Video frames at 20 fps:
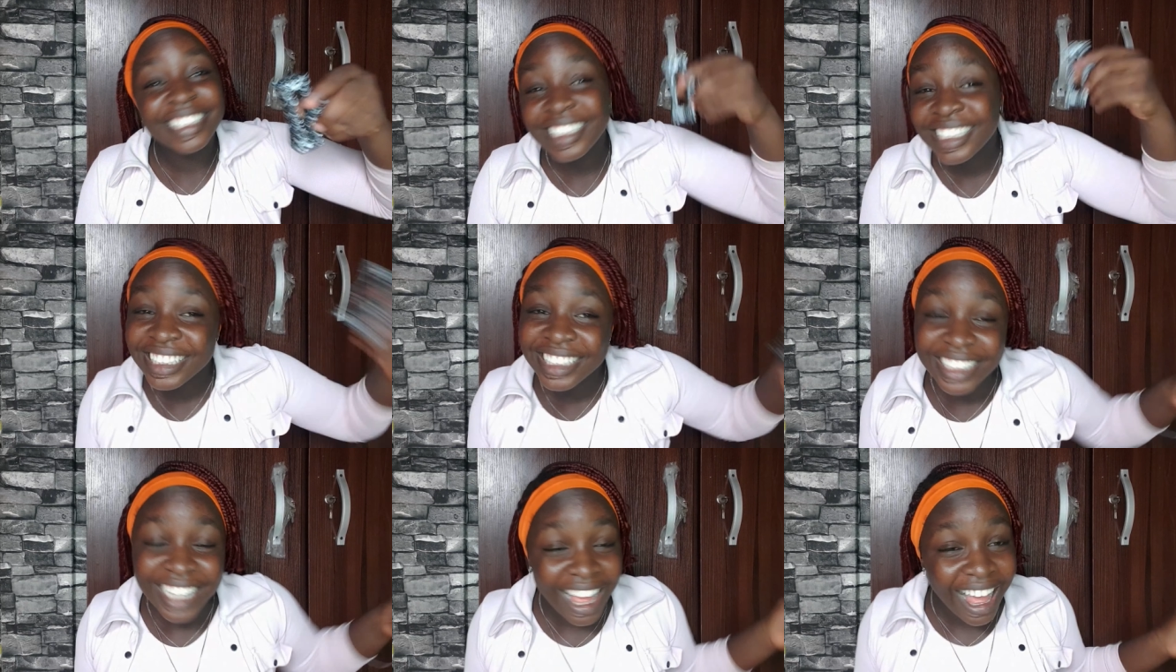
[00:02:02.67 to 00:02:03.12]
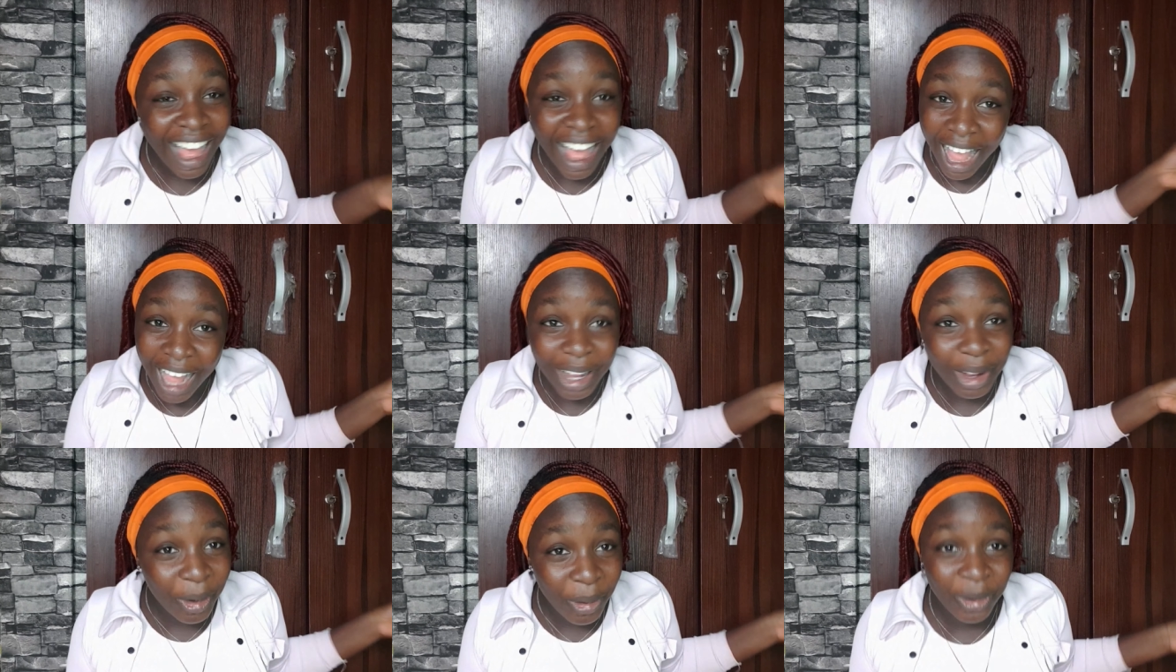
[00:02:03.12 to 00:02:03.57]
it's
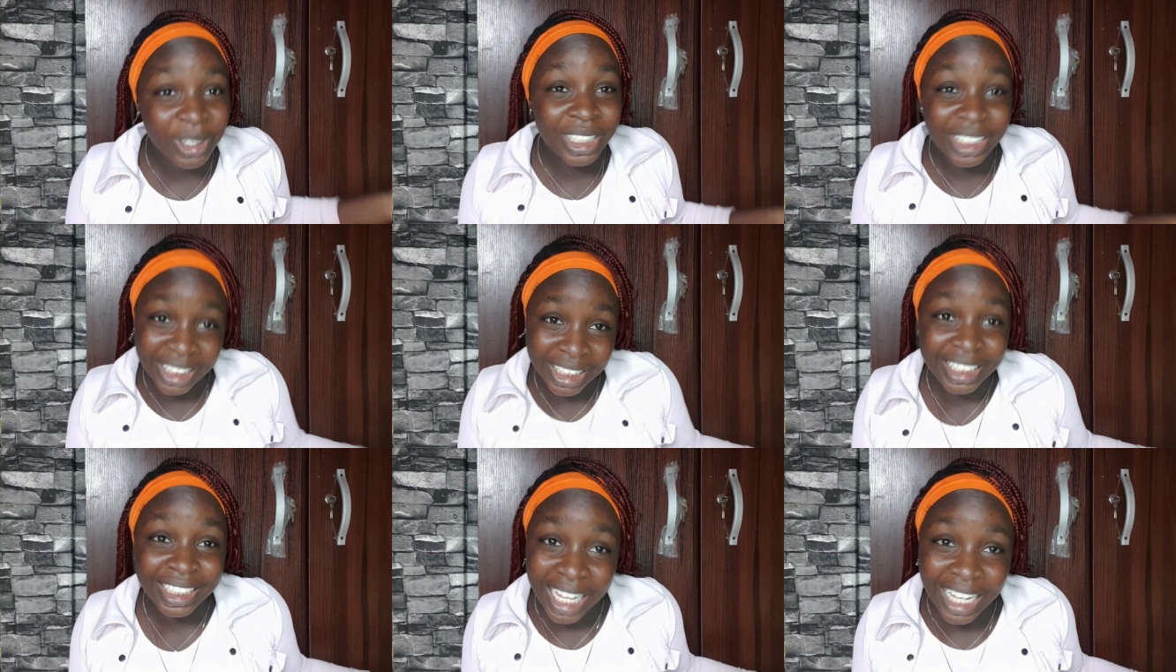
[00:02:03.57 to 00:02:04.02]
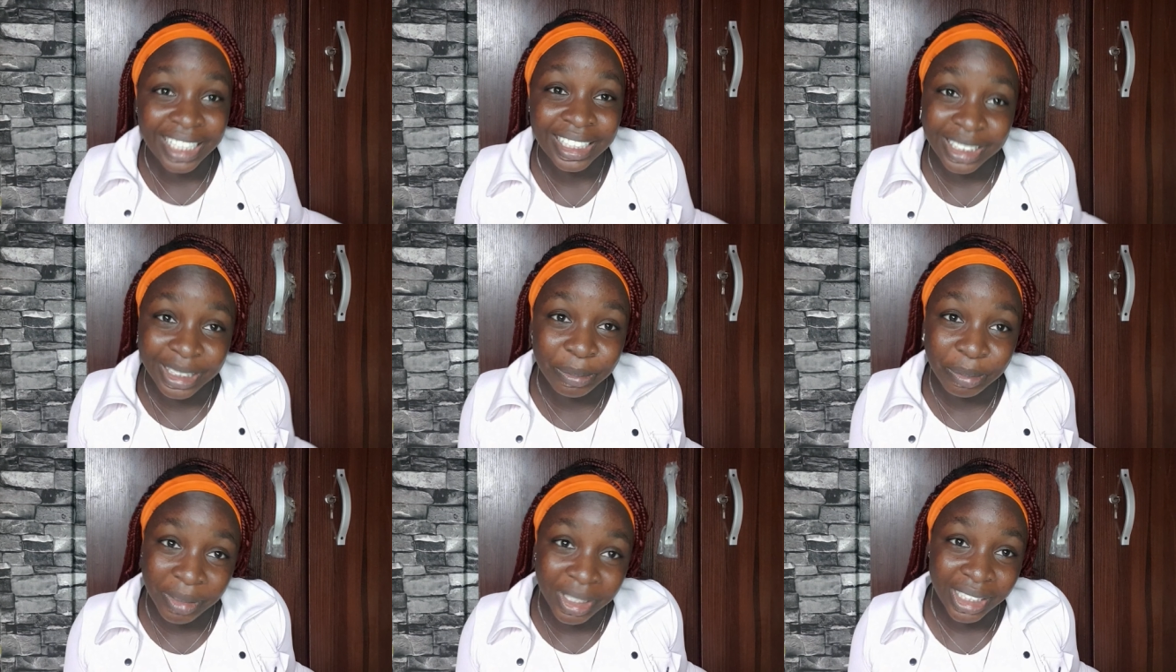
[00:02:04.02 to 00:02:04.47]
high quality
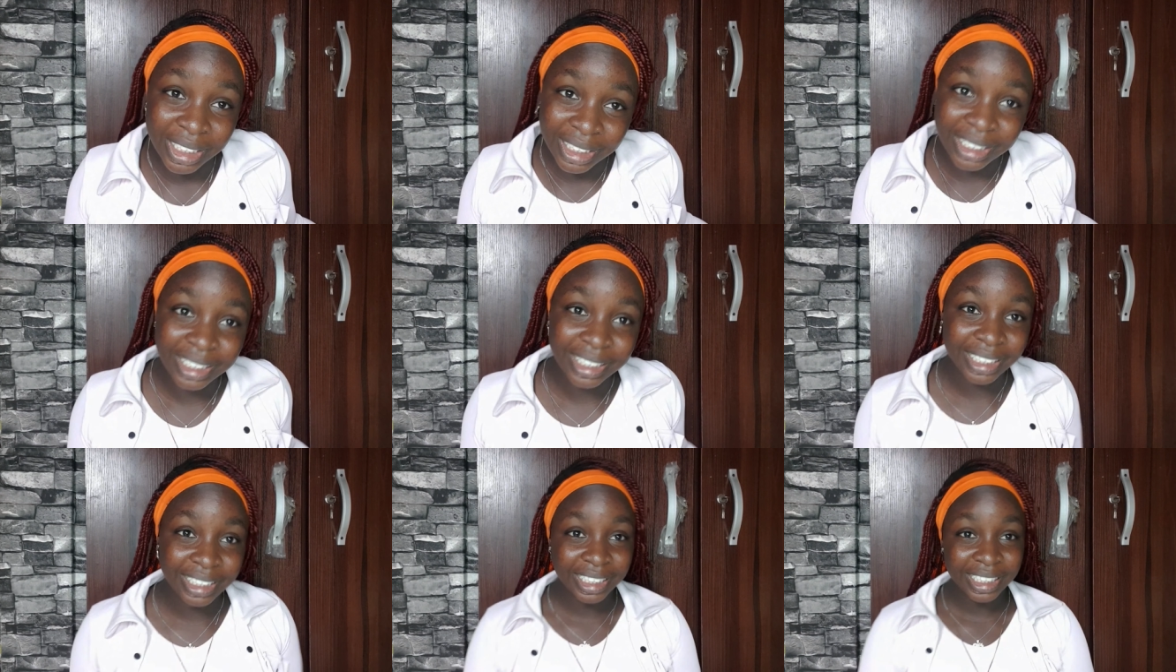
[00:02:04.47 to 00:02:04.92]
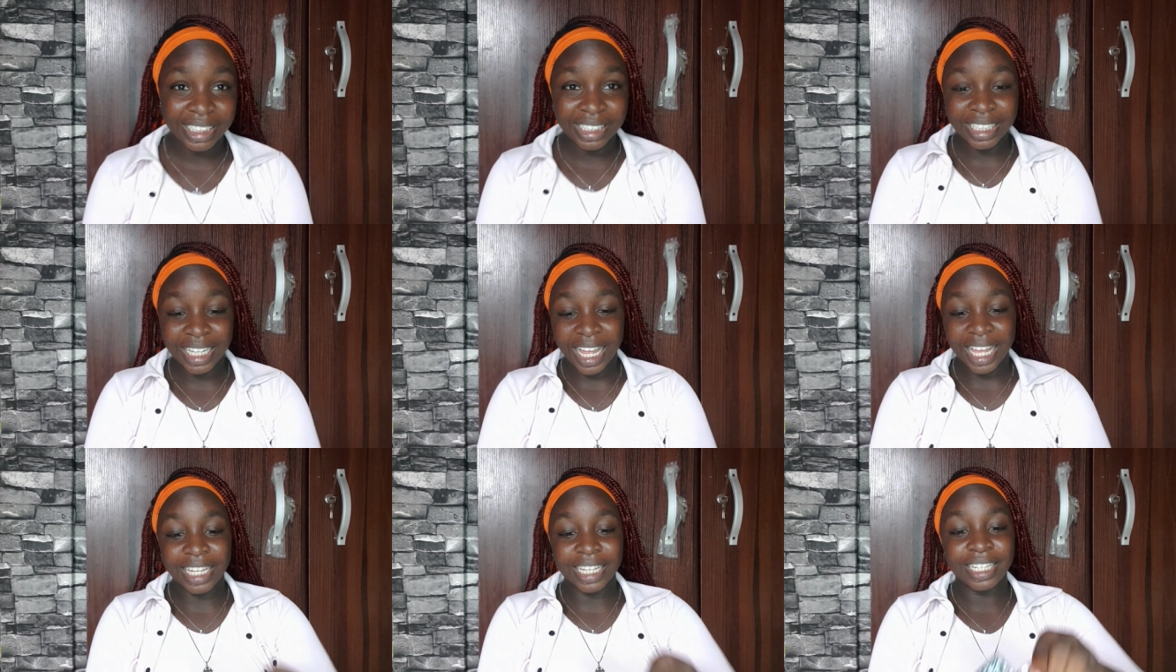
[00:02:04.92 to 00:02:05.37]
that's the main
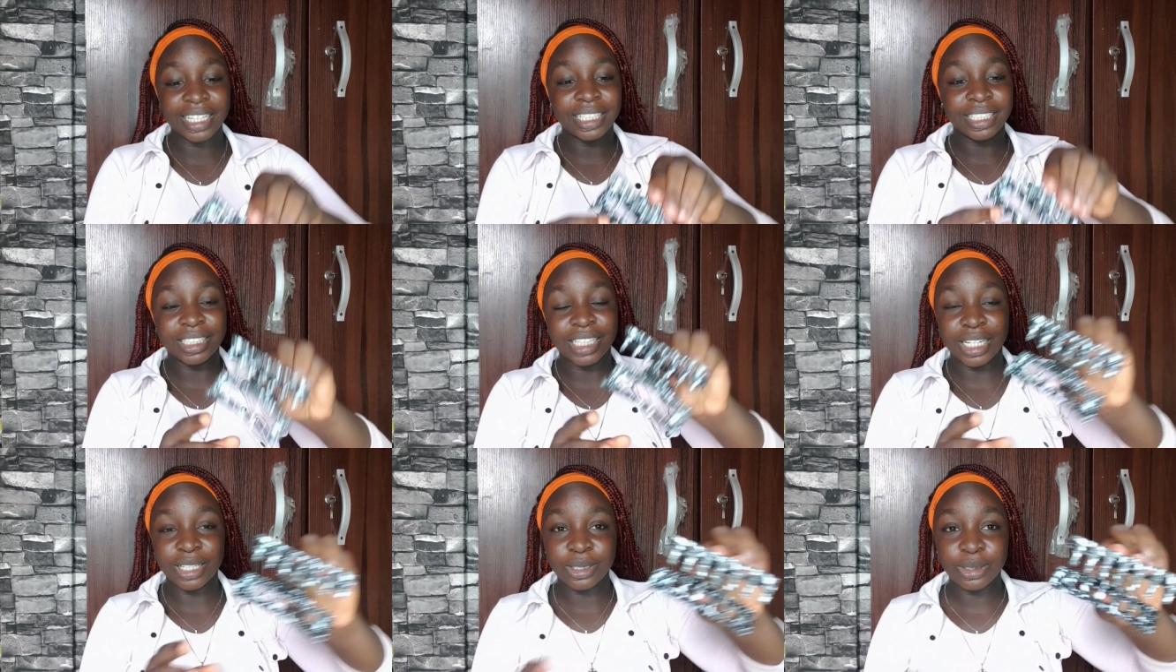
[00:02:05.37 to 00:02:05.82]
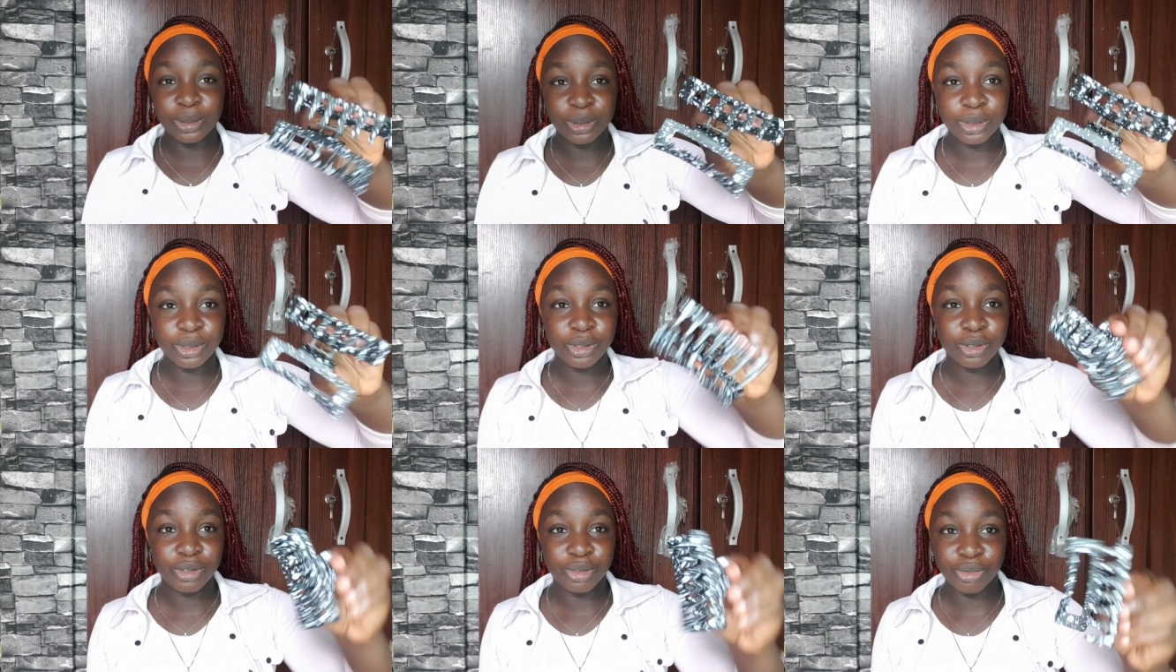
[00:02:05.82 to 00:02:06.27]
thing like they are so
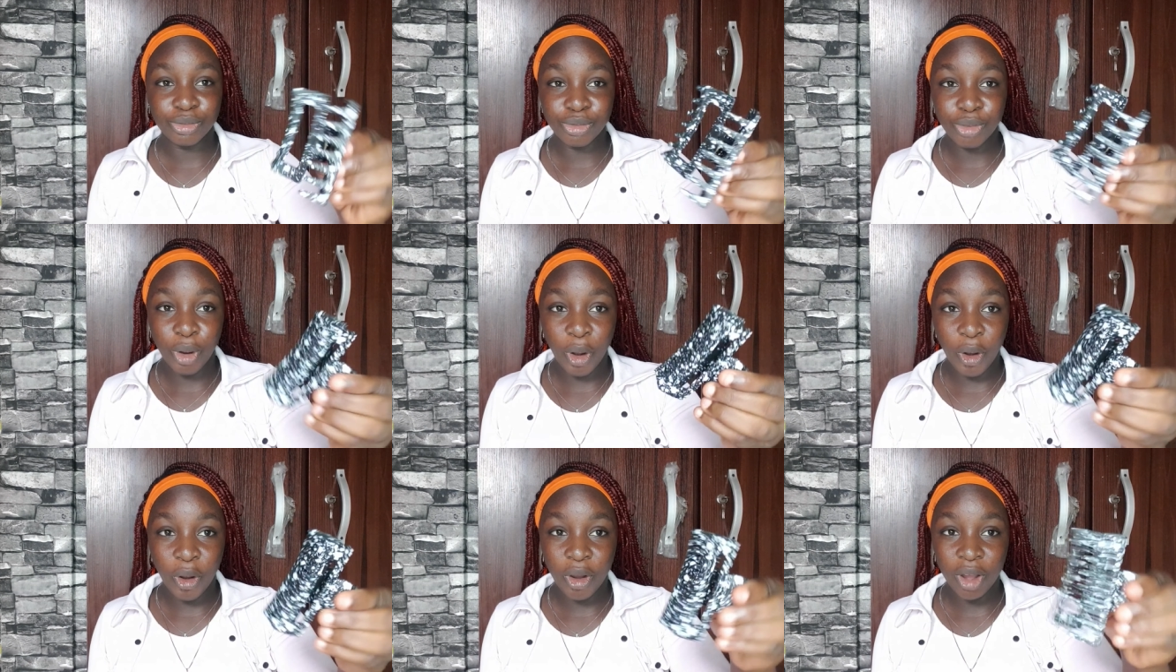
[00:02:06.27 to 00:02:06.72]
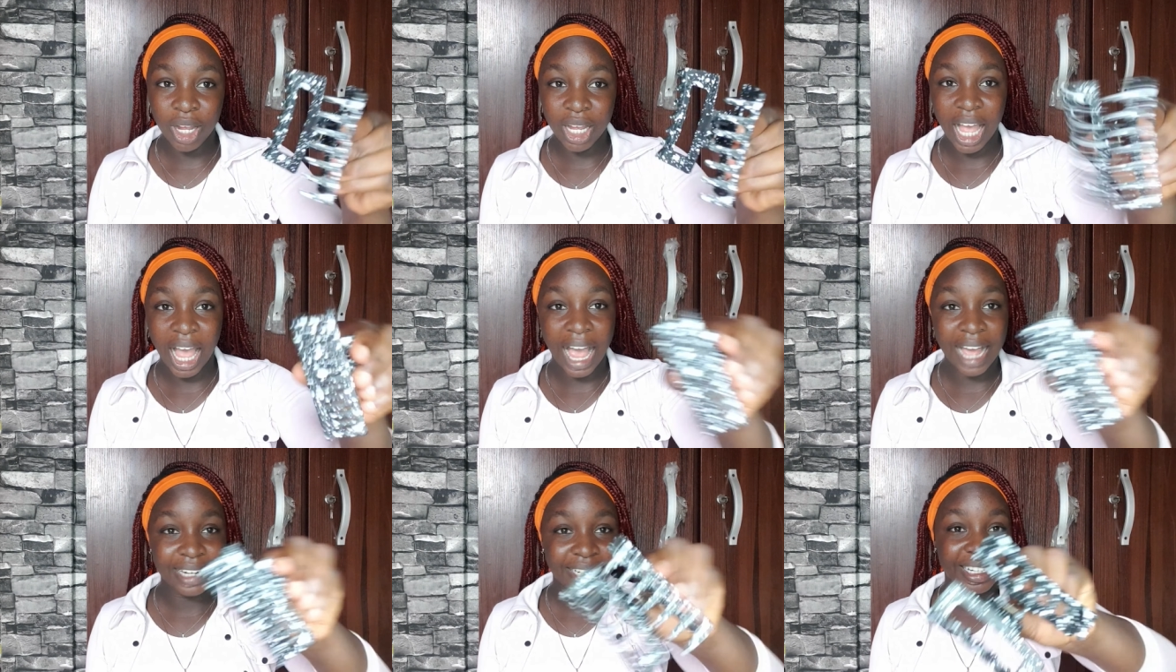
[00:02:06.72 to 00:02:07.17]
strong
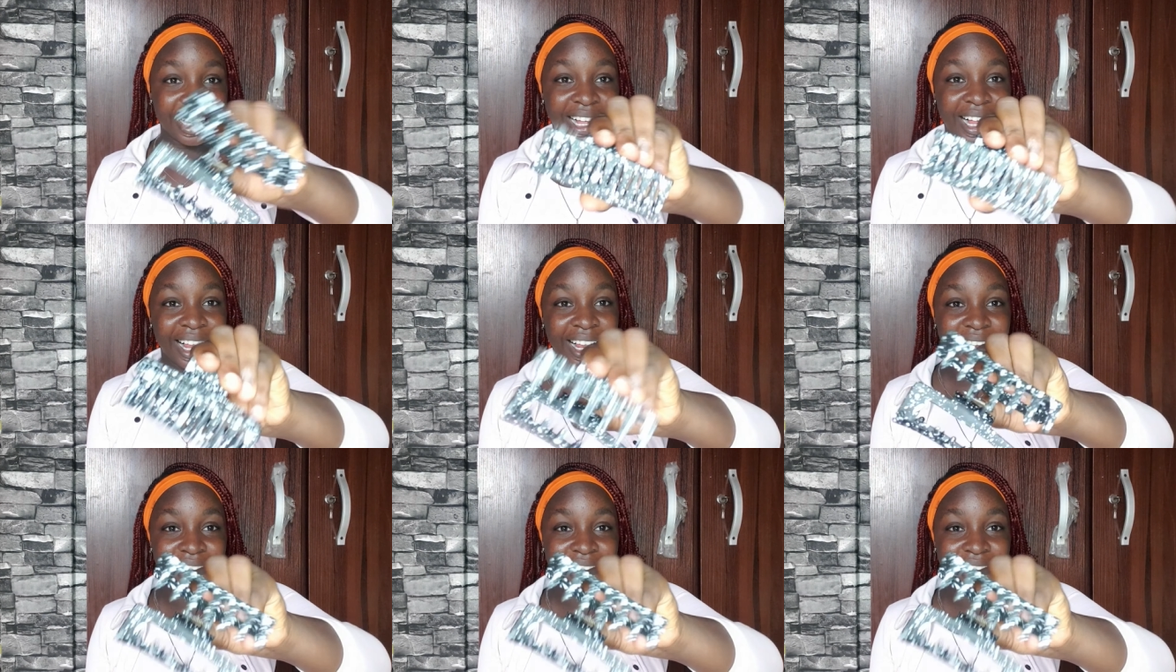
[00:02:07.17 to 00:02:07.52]
and